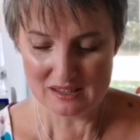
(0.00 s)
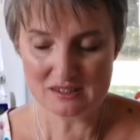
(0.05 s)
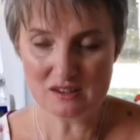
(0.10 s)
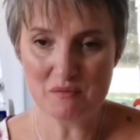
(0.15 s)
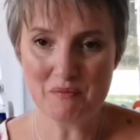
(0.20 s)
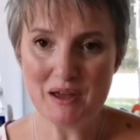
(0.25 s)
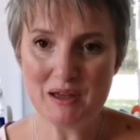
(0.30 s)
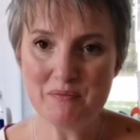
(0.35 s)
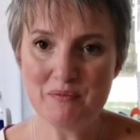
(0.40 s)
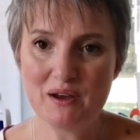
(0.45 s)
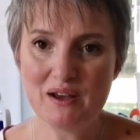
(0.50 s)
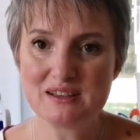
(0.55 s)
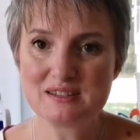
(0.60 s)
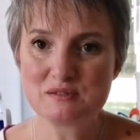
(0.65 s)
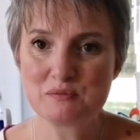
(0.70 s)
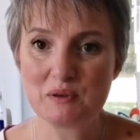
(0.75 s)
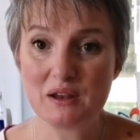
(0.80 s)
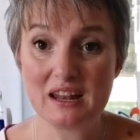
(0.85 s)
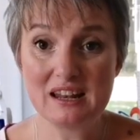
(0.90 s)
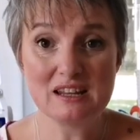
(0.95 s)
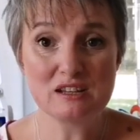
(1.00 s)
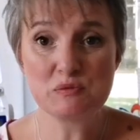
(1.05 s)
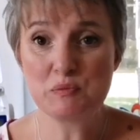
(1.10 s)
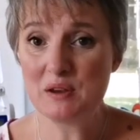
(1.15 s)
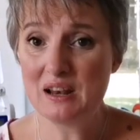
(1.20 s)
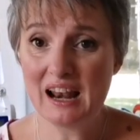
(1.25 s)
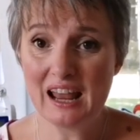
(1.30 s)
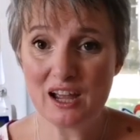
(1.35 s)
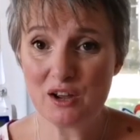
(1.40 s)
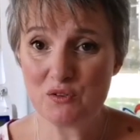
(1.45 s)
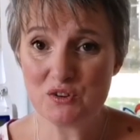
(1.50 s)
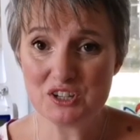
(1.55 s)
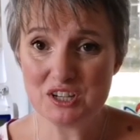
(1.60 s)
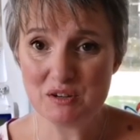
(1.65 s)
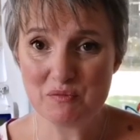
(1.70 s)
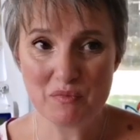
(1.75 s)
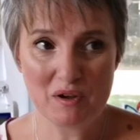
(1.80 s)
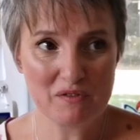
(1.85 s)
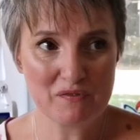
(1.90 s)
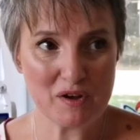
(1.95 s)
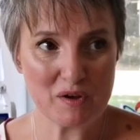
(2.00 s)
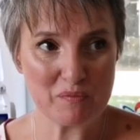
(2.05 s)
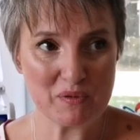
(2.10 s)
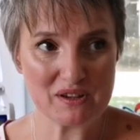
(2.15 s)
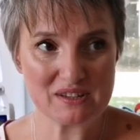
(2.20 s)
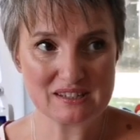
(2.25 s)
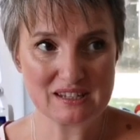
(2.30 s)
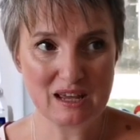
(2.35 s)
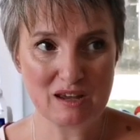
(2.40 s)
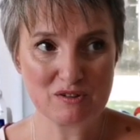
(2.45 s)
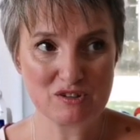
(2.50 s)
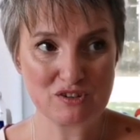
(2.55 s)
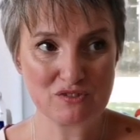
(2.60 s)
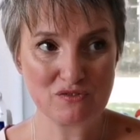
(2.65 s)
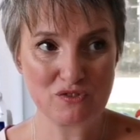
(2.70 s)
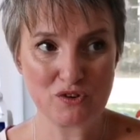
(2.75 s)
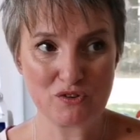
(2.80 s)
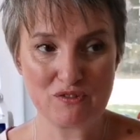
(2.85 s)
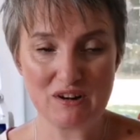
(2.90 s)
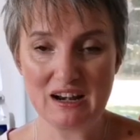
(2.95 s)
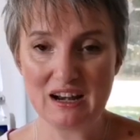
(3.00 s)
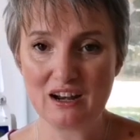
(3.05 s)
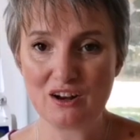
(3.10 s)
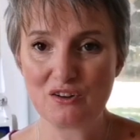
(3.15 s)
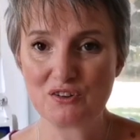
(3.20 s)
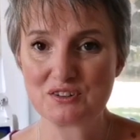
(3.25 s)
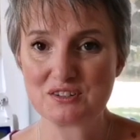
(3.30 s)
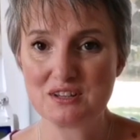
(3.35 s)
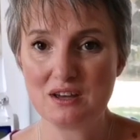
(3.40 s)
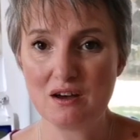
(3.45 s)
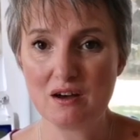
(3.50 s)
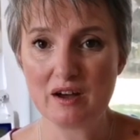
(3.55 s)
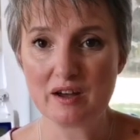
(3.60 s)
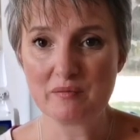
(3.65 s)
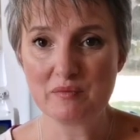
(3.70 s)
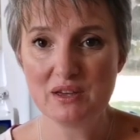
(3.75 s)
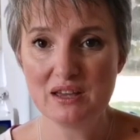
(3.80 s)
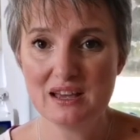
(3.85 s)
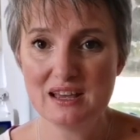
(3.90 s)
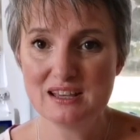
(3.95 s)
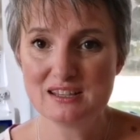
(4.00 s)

So I made my husband, and it's been languishing in my fabric stash for a really long time.